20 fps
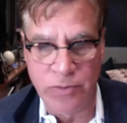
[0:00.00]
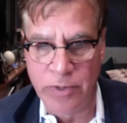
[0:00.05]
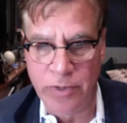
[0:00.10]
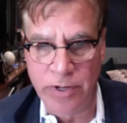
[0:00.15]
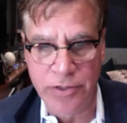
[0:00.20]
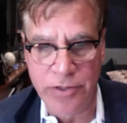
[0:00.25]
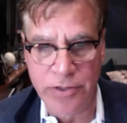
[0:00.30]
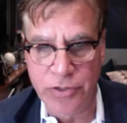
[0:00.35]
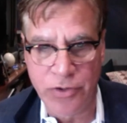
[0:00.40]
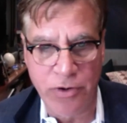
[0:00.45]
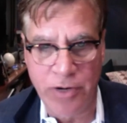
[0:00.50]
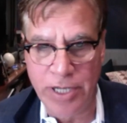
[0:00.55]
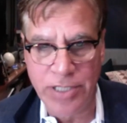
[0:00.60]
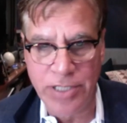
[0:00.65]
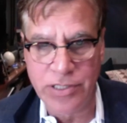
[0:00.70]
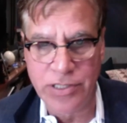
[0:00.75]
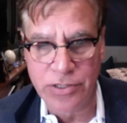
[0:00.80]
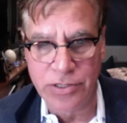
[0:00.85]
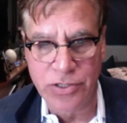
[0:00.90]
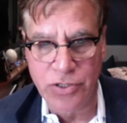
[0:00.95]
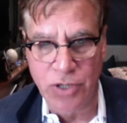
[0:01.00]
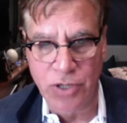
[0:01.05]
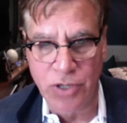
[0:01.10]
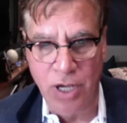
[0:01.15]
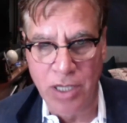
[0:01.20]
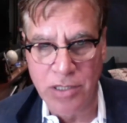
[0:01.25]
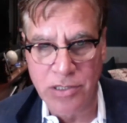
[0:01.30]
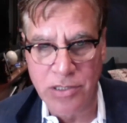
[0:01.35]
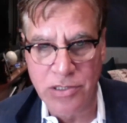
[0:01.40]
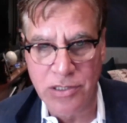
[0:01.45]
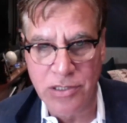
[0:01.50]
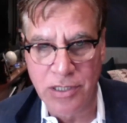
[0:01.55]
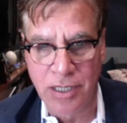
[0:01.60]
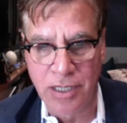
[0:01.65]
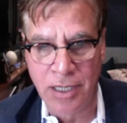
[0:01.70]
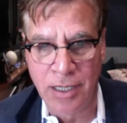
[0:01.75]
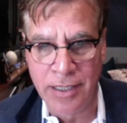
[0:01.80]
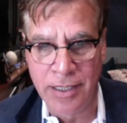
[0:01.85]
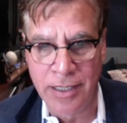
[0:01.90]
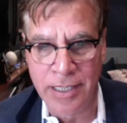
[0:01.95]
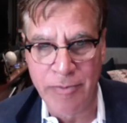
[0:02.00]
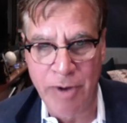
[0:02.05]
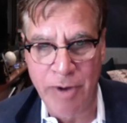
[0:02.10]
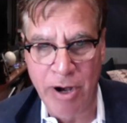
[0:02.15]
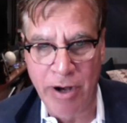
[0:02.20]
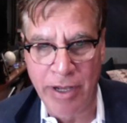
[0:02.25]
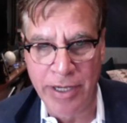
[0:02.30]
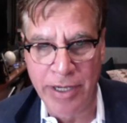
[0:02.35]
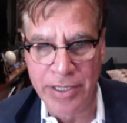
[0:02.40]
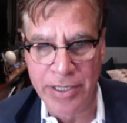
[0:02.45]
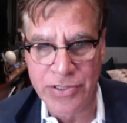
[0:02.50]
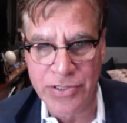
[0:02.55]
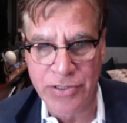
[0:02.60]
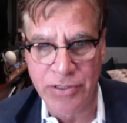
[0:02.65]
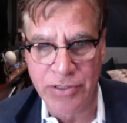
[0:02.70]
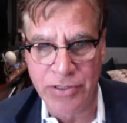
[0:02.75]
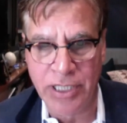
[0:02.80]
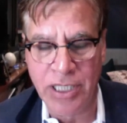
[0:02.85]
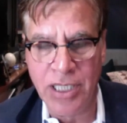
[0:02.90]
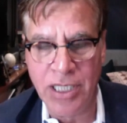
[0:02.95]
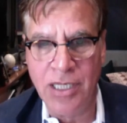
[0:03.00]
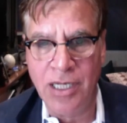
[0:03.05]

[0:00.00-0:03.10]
One of the craziest trials uh, in American history.